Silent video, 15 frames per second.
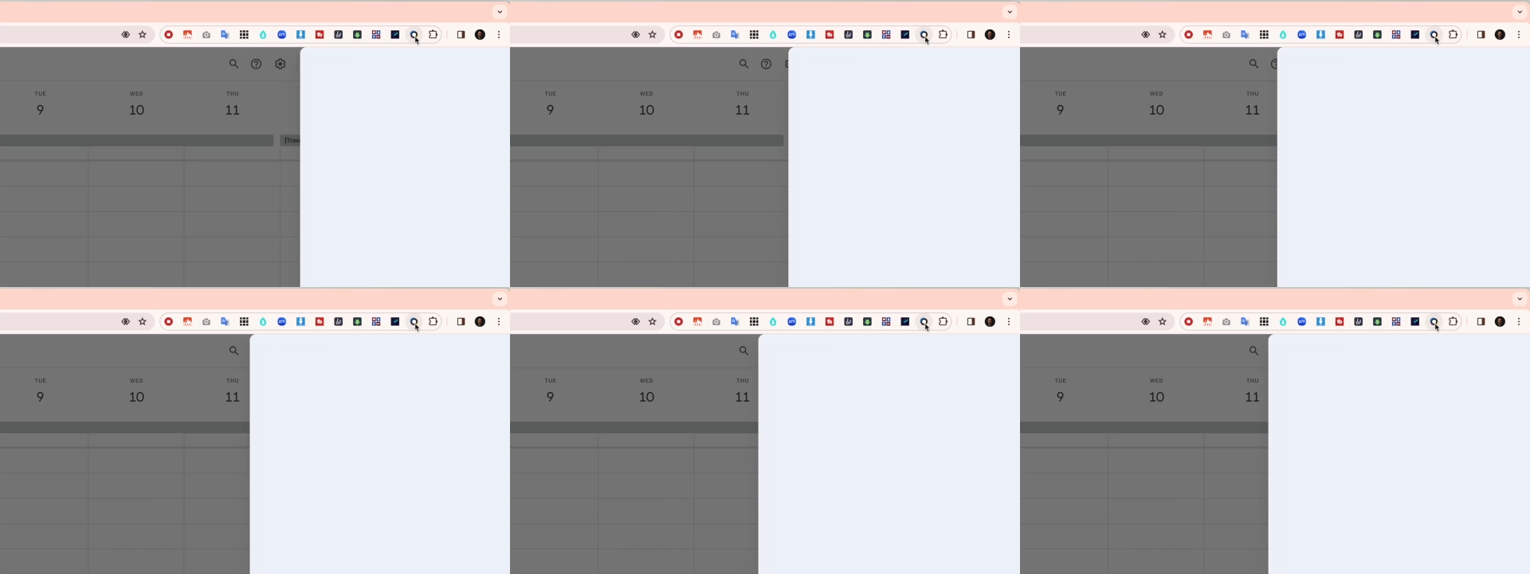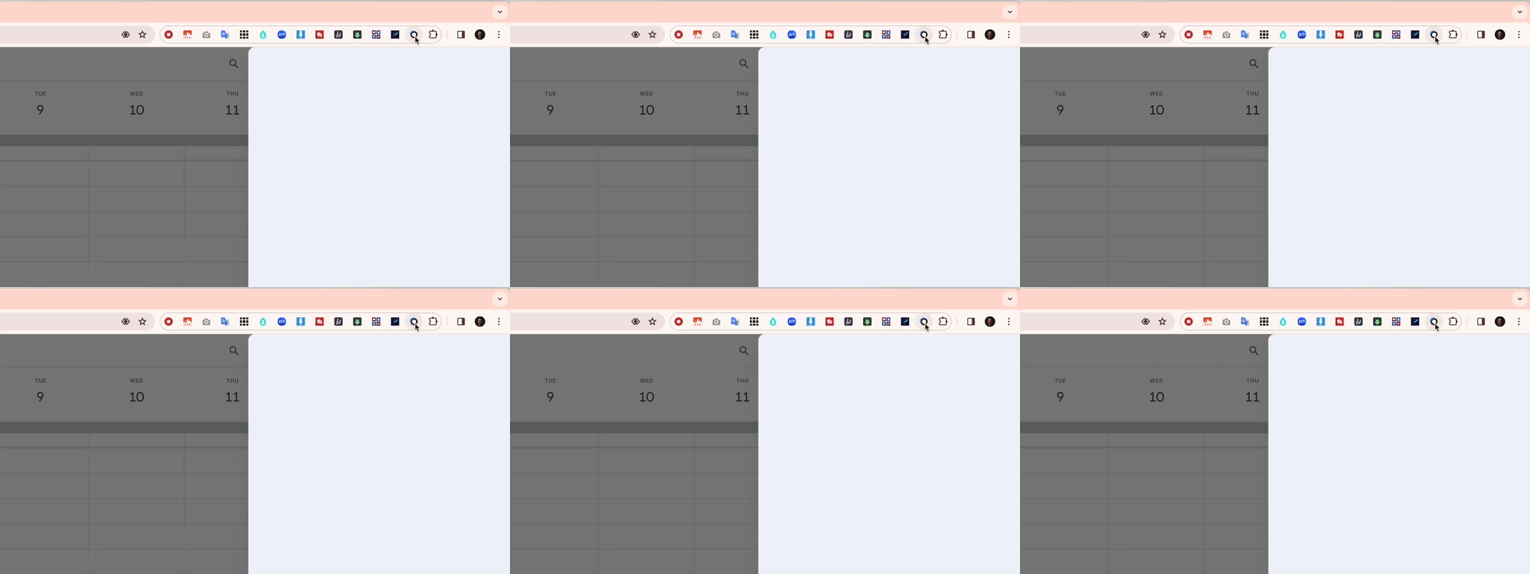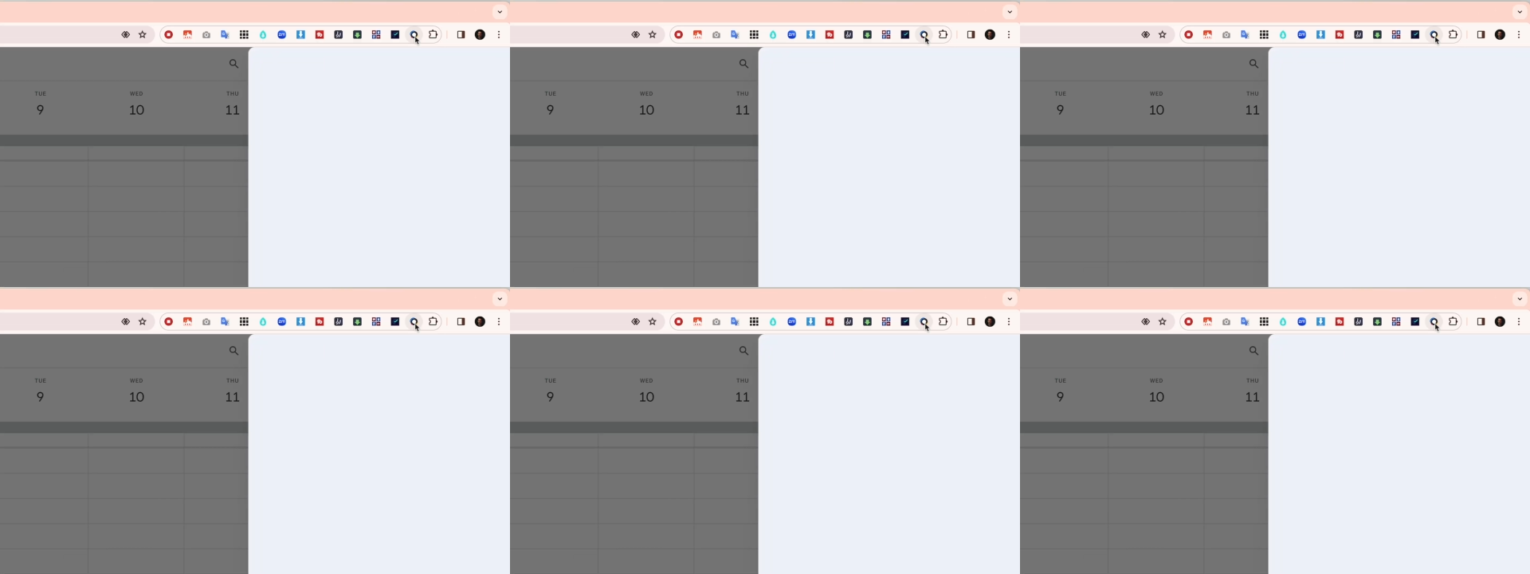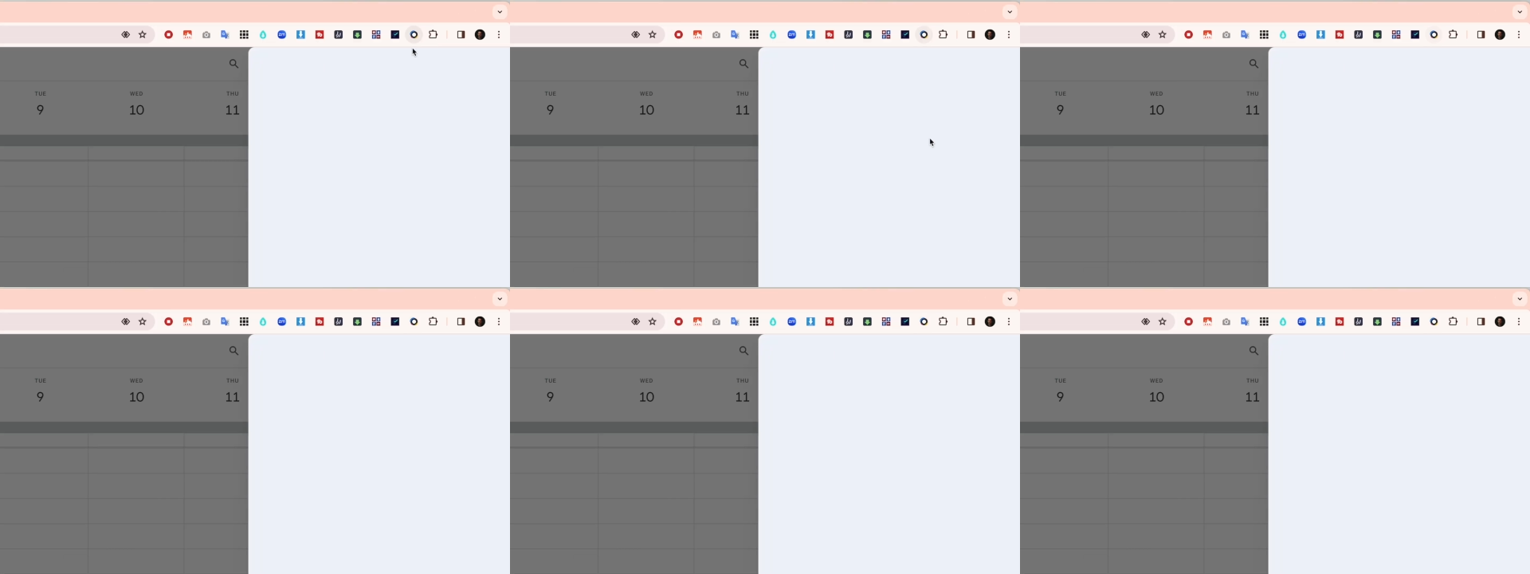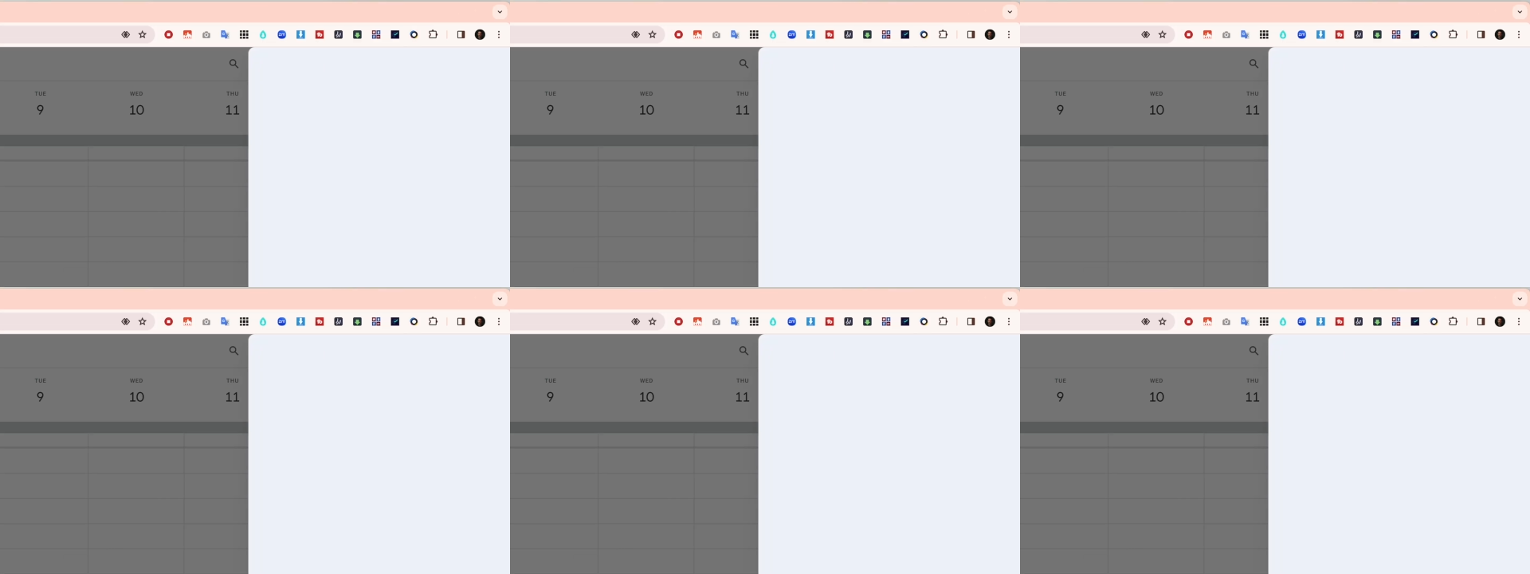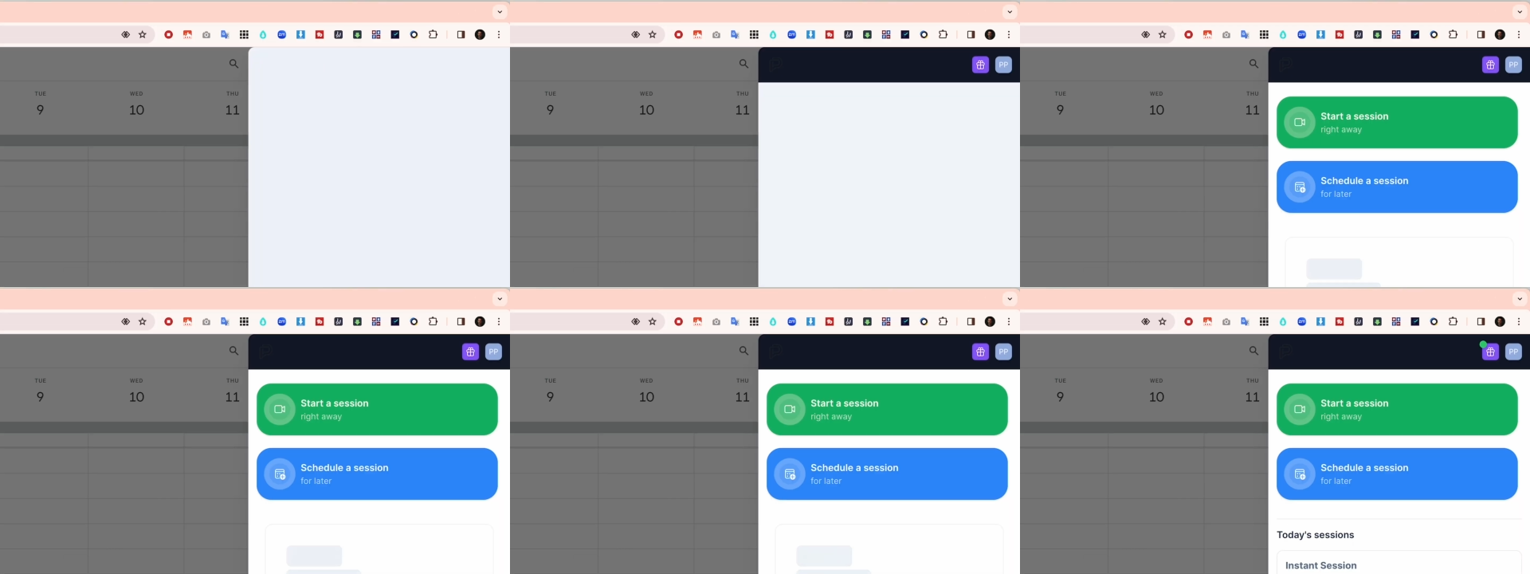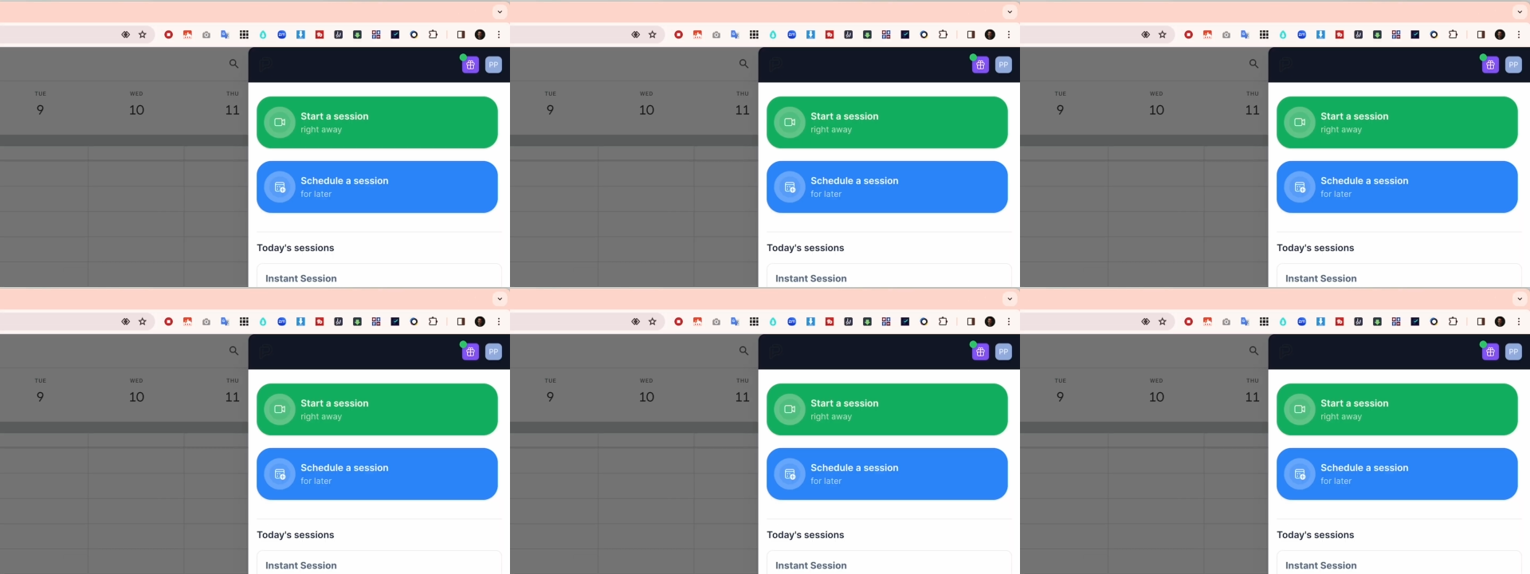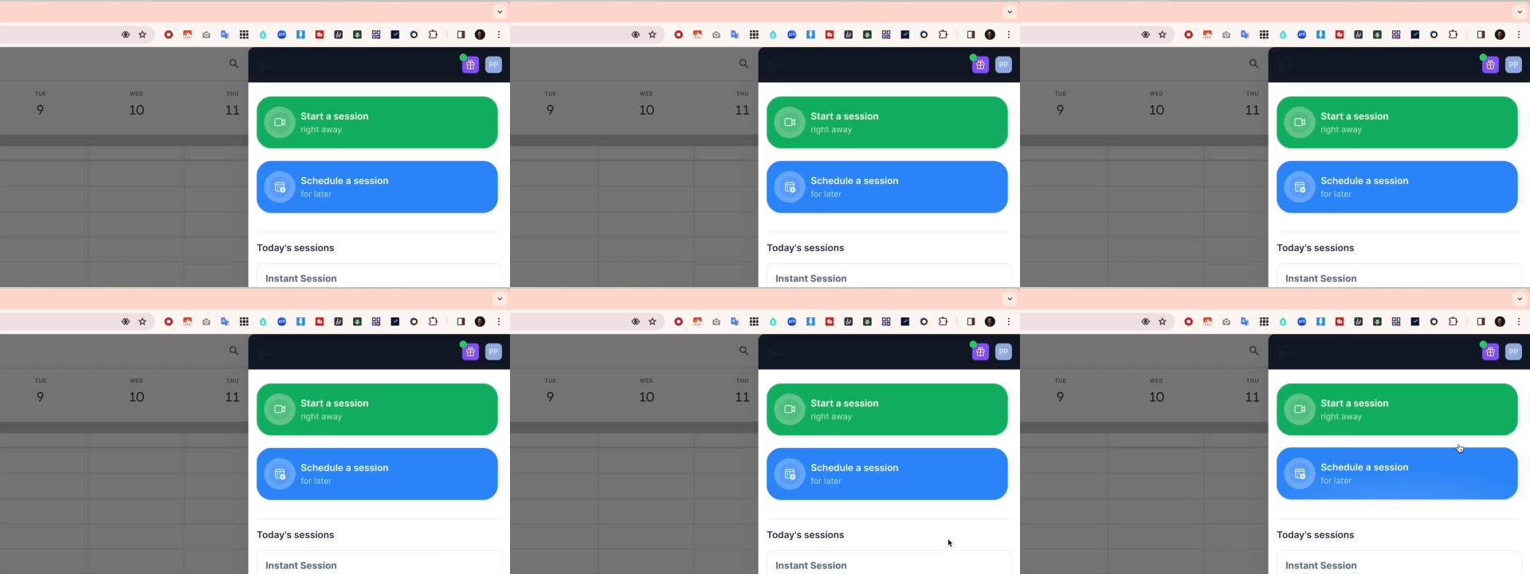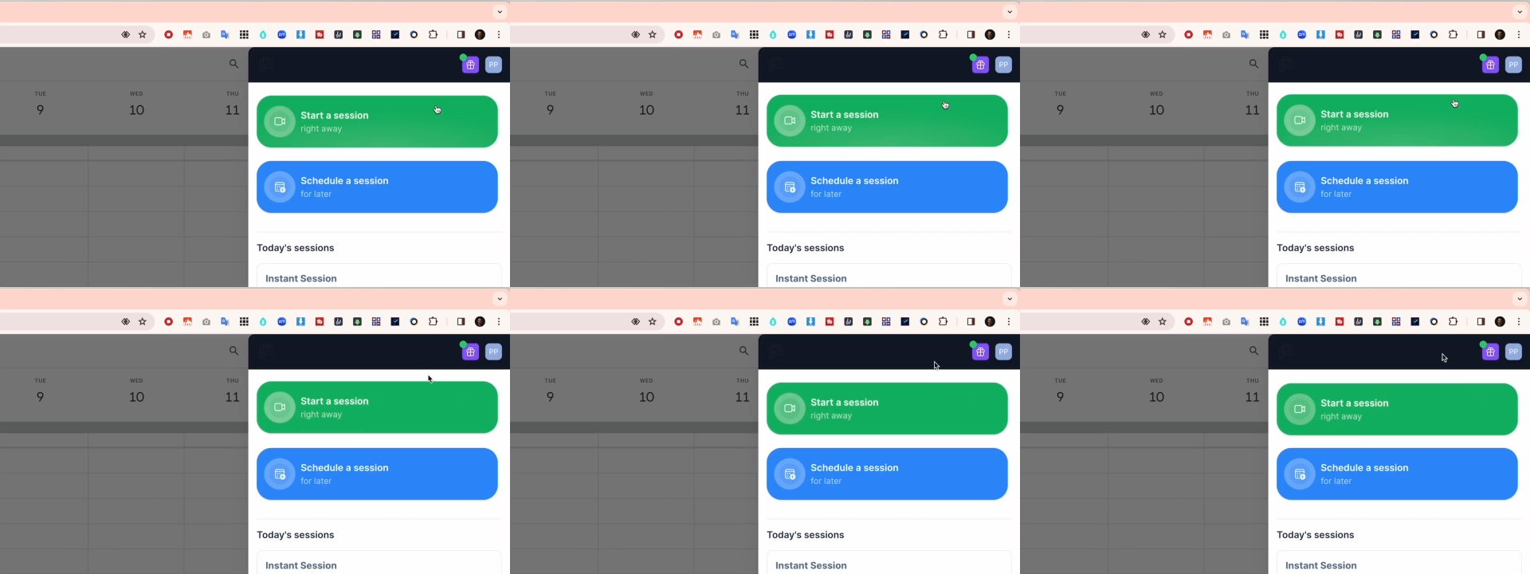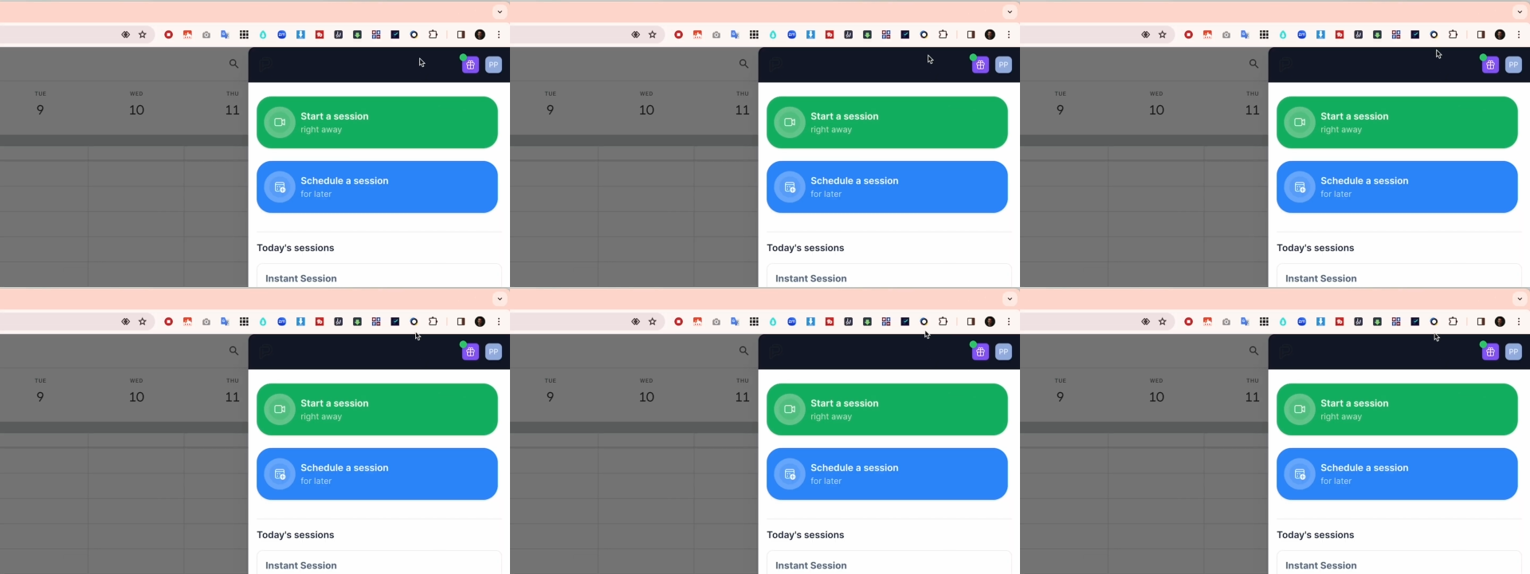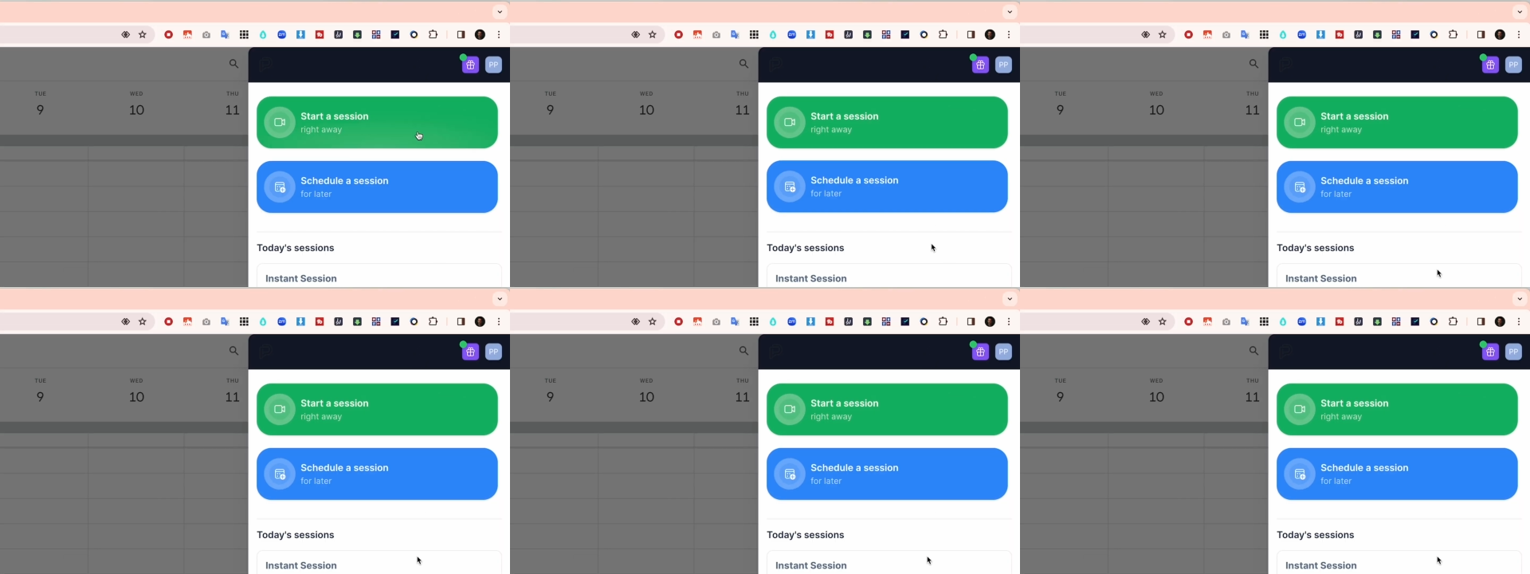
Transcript: (no speaker visible)